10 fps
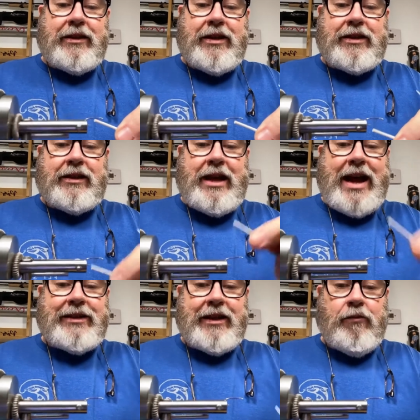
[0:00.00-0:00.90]
of this
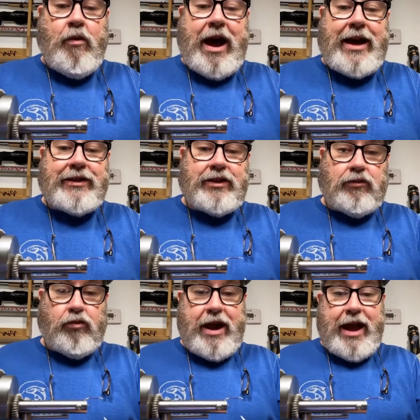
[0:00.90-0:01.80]
classic wax
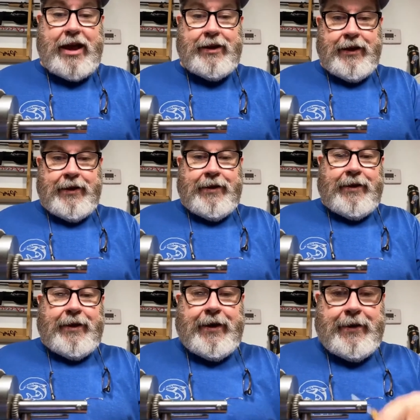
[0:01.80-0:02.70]
thread.
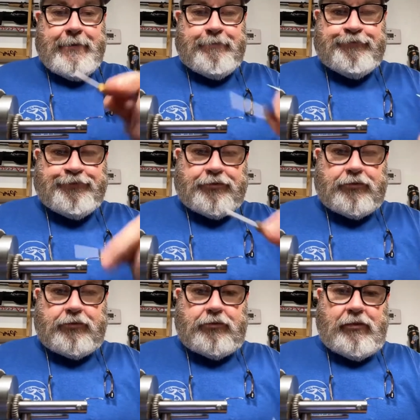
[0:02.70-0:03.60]
It
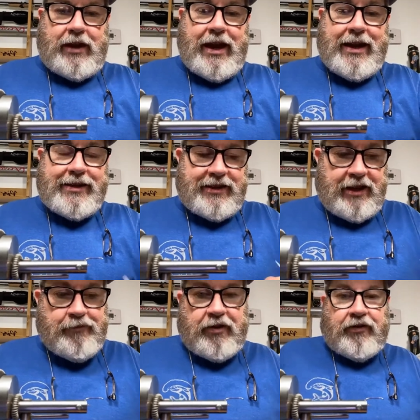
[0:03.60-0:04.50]
is
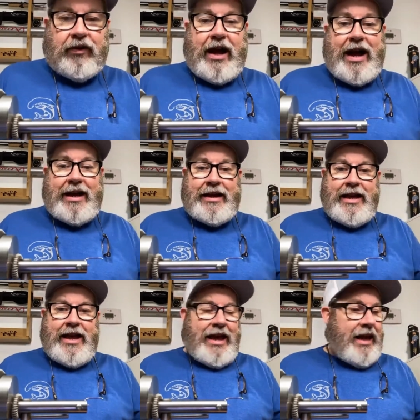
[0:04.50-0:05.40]
Semper Fly.
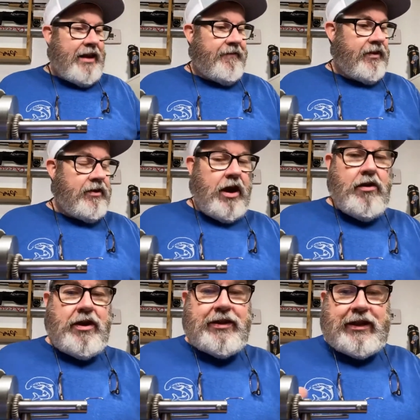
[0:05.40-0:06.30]
And if you
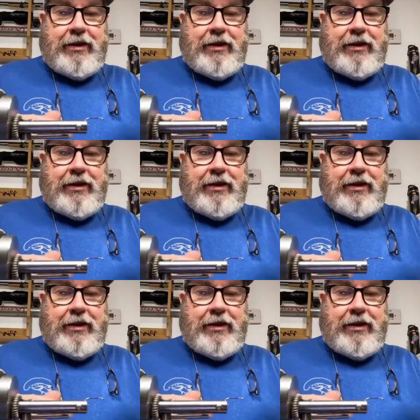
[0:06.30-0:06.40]
noticed,